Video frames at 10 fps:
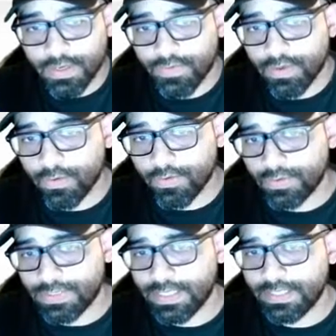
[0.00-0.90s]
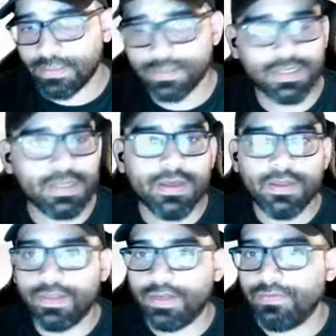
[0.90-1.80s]
they go through taking this,
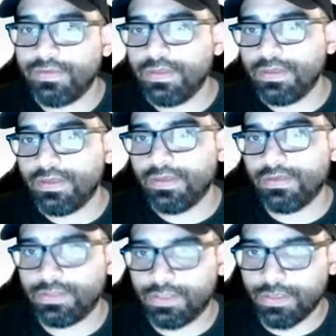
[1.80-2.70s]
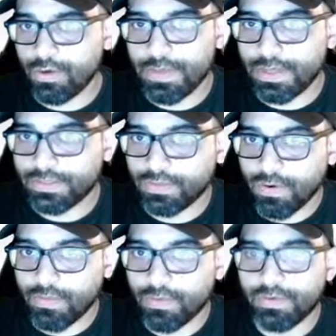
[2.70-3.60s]
that everything is going to go back to
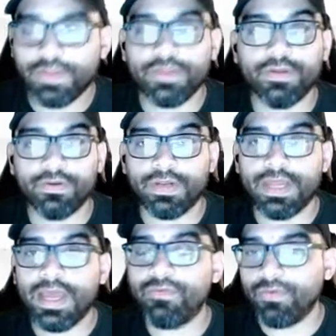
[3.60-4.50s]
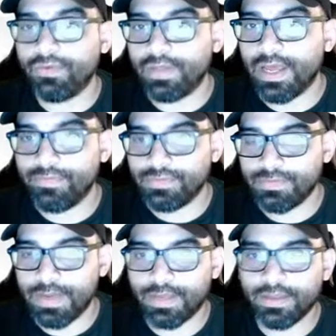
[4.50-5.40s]
normal and that they're going to have their lives
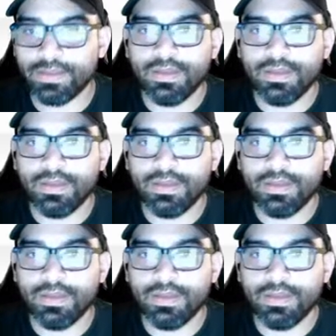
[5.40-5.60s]
back.